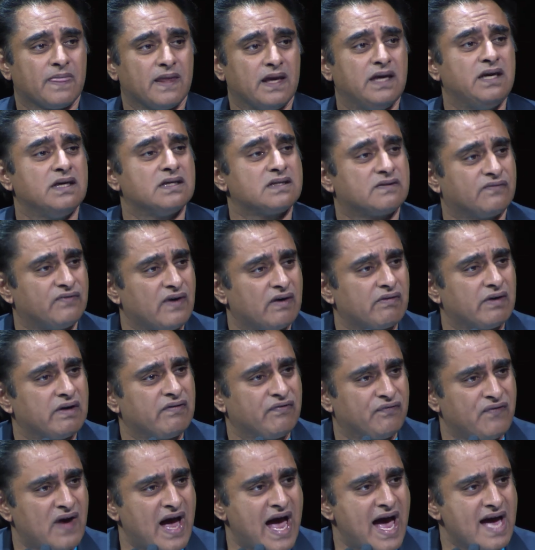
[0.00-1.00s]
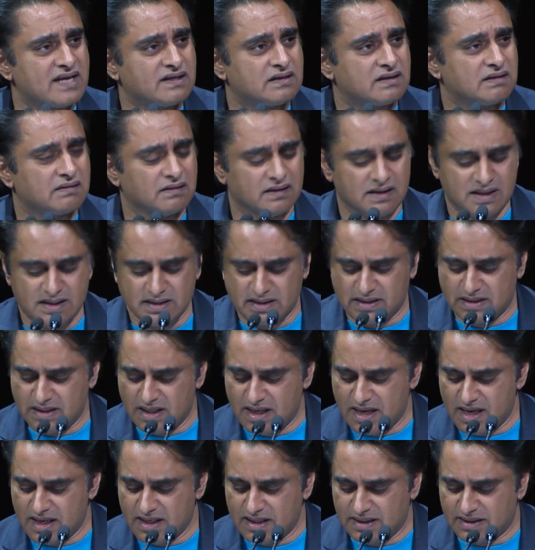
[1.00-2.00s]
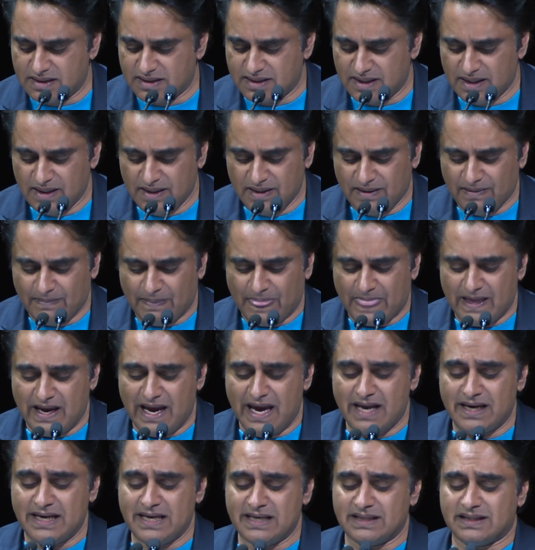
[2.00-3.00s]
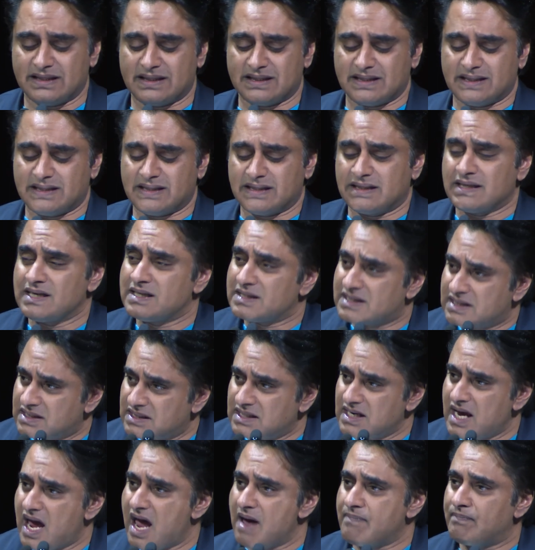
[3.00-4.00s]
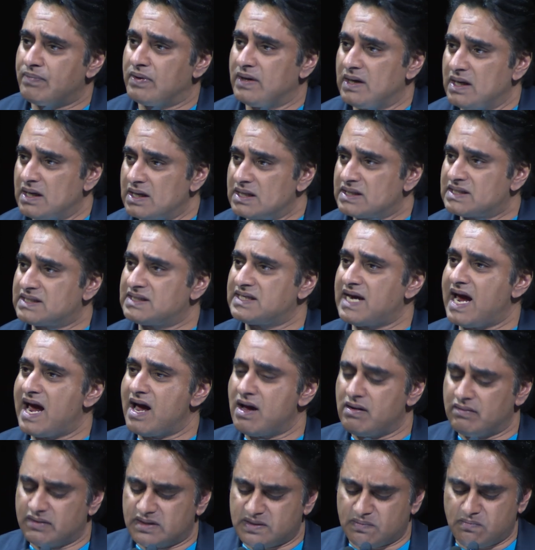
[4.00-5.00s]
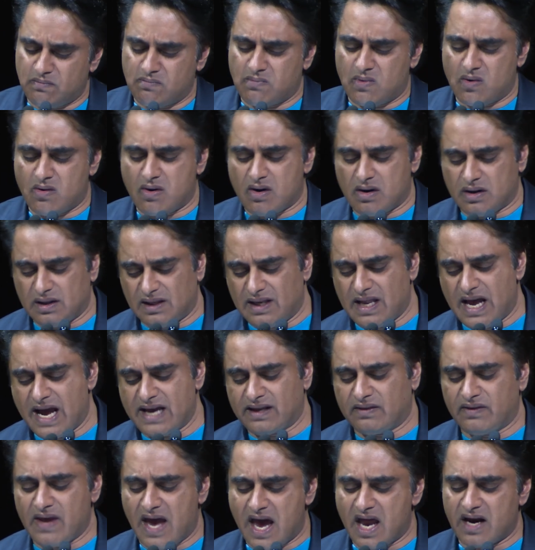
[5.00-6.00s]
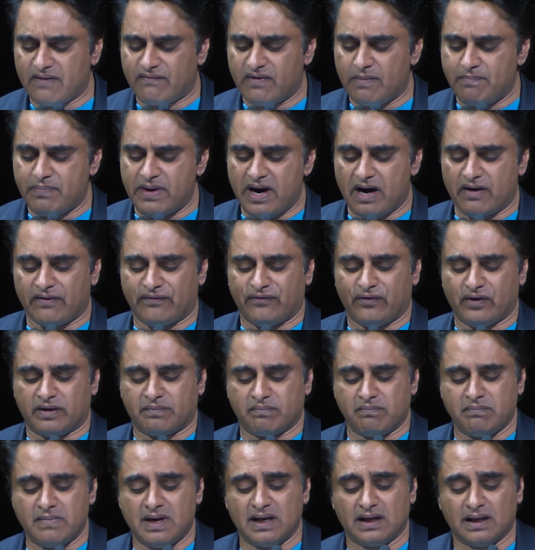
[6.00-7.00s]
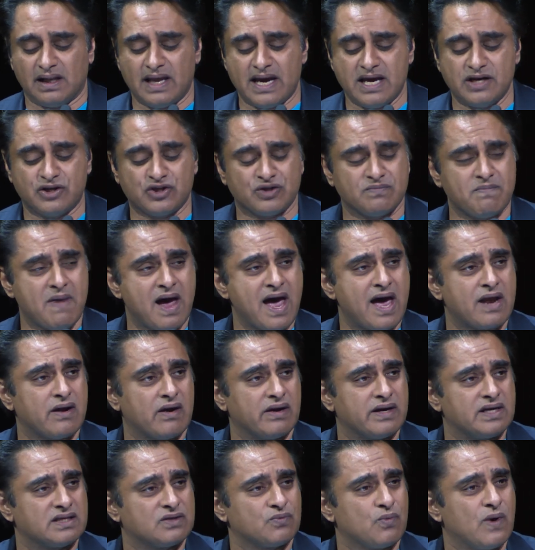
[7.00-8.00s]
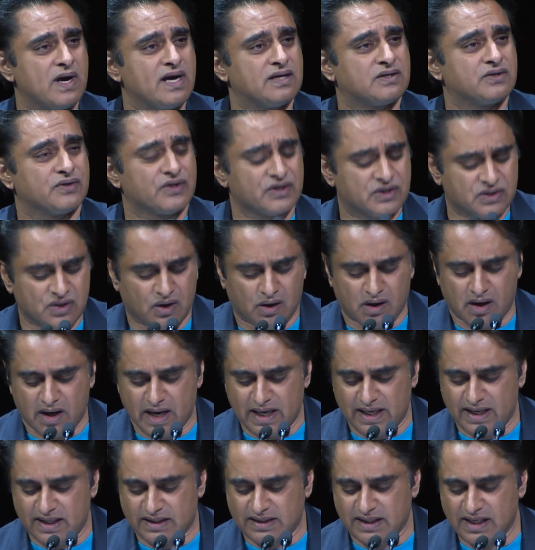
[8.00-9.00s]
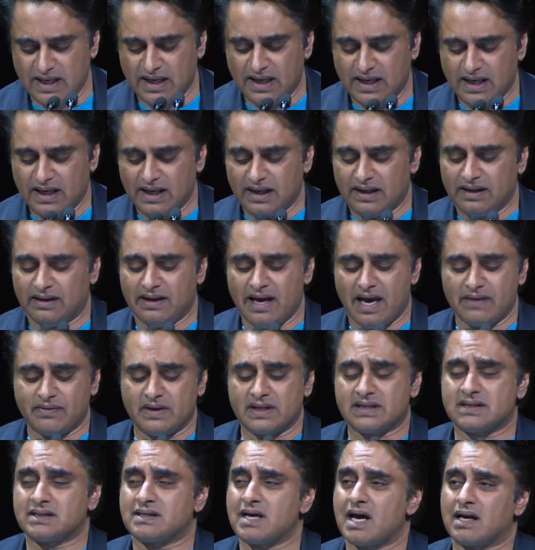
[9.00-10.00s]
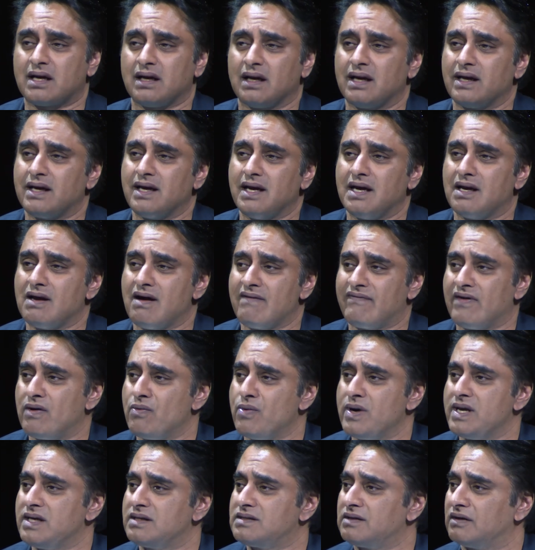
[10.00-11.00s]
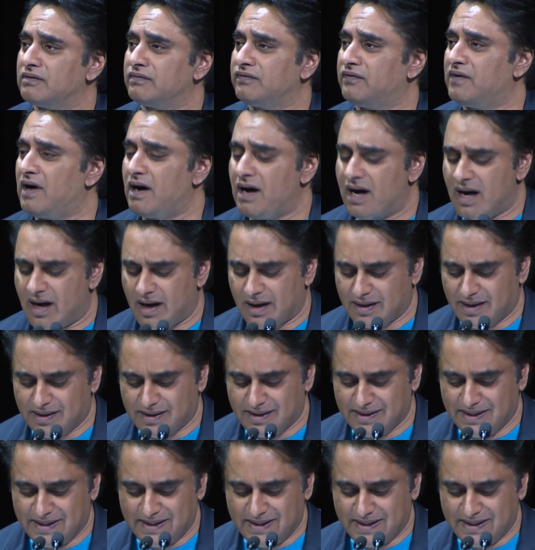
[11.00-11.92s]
He is very fat these days, and his step sounds more like that of a barefoot middle-aged man on his way to the toilet than the settling in of a winter fog.